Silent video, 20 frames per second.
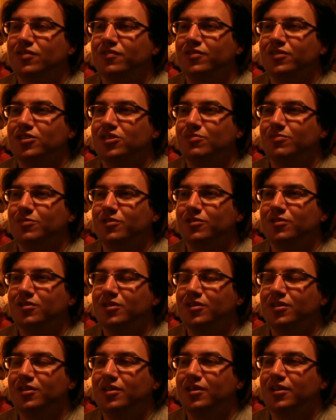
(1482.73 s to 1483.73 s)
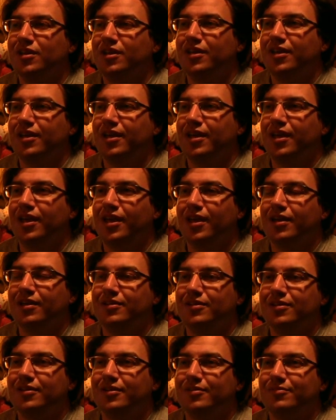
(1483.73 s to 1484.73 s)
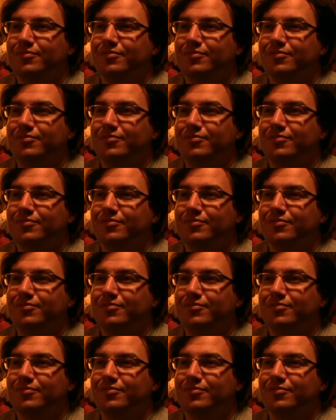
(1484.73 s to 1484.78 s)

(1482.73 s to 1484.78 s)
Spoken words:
are visible, and